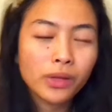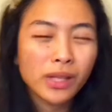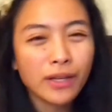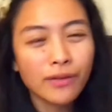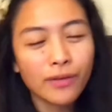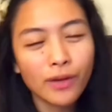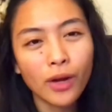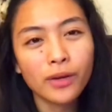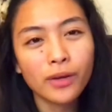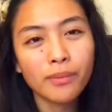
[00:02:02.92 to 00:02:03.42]

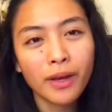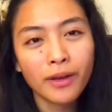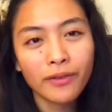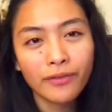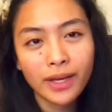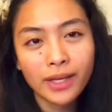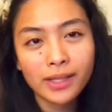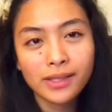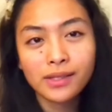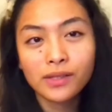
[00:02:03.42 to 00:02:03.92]
on my
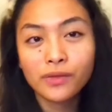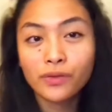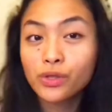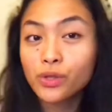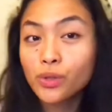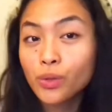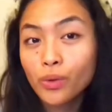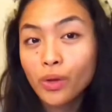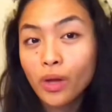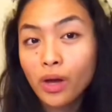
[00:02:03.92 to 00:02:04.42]
face for too
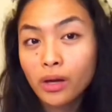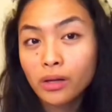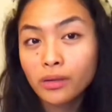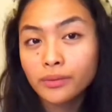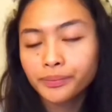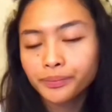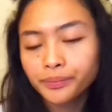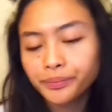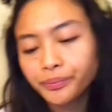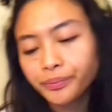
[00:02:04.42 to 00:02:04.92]
long.
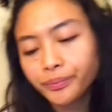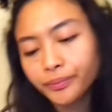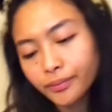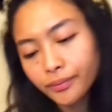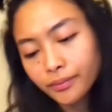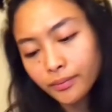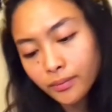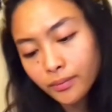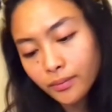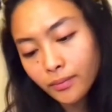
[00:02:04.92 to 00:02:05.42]

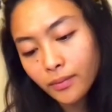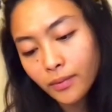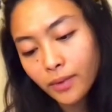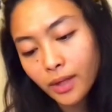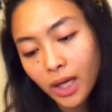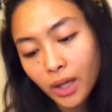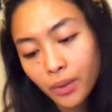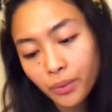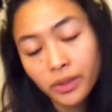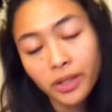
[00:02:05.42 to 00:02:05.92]
I
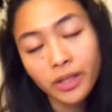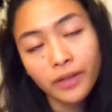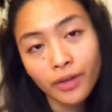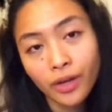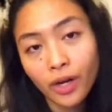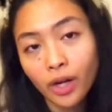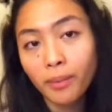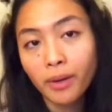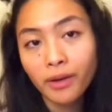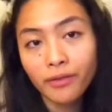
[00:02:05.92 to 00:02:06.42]
would leave it on
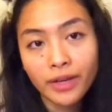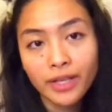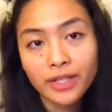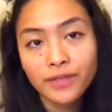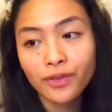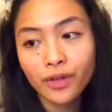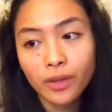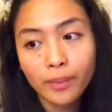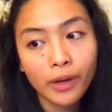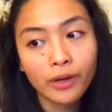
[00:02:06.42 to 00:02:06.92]
my face for
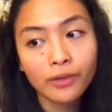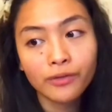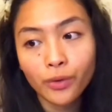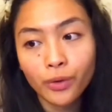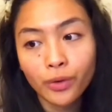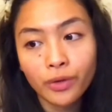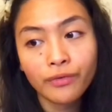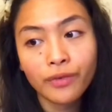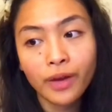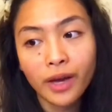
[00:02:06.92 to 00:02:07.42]
about
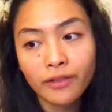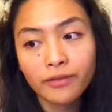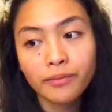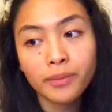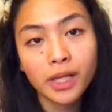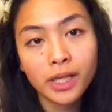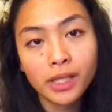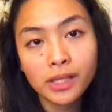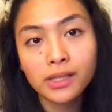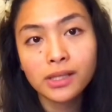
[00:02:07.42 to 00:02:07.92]
45
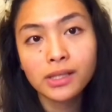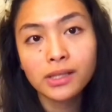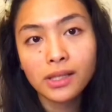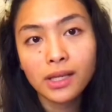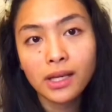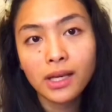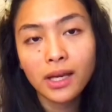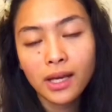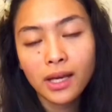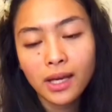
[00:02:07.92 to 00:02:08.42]
minutes.
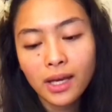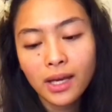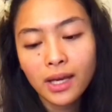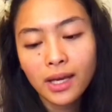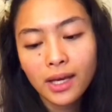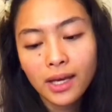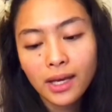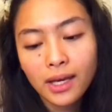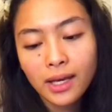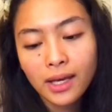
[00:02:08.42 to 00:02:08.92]

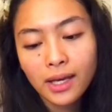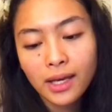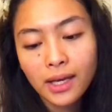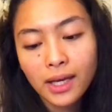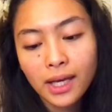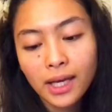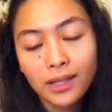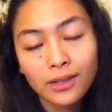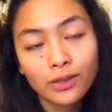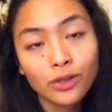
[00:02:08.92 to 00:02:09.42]

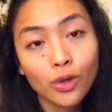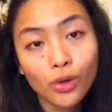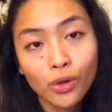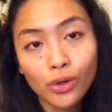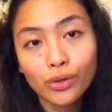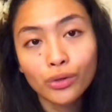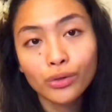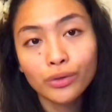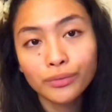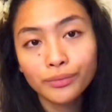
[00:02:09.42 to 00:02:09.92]
And
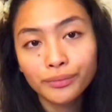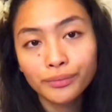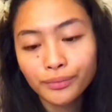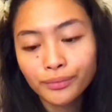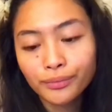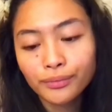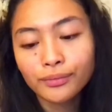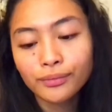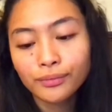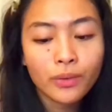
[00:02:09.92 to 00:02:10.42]
girl,
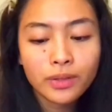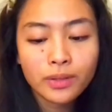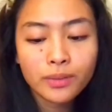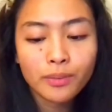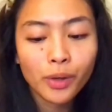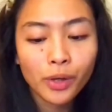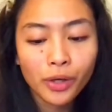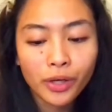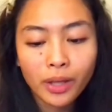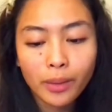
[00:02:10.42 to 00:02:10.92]
it was
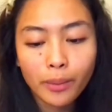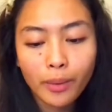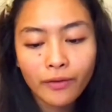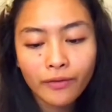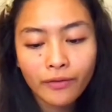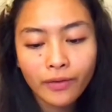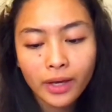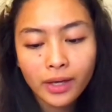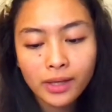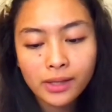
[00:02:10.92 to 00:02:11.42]
burning my
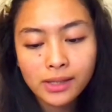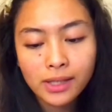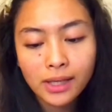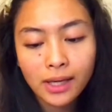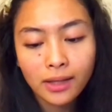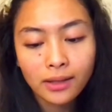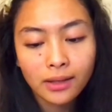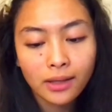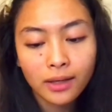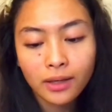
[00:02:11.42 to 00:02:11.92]
face, and I
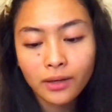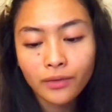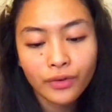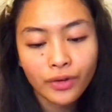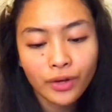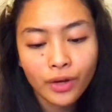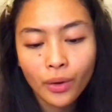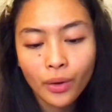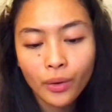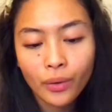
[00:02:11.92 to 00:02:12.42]
didn't even
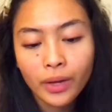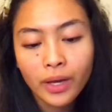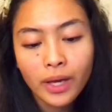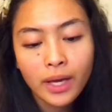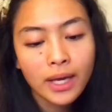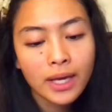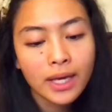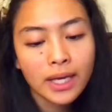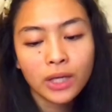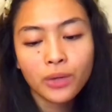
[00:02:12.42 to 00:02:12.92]
know.
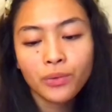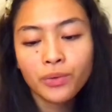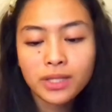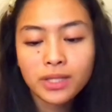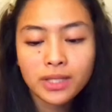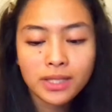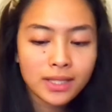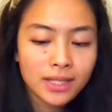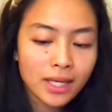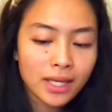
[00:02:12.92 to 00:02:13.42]
It was
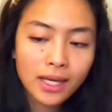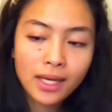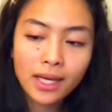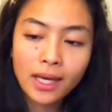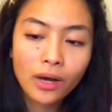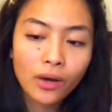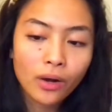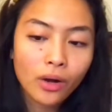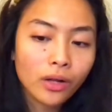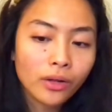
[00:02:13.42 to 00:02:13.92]
taking out
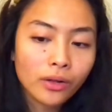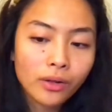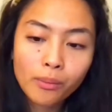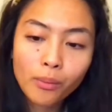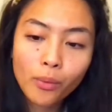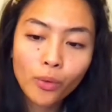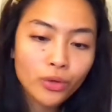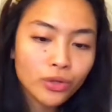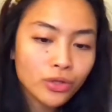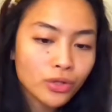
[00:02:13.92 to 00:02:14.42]
all the
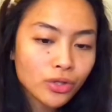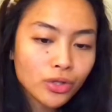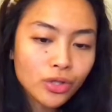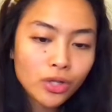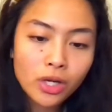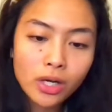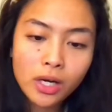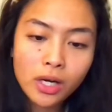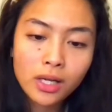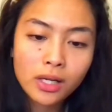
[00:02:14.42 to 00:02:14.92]

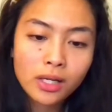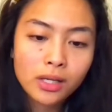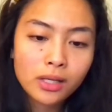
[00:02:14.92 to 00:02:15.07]
moisture and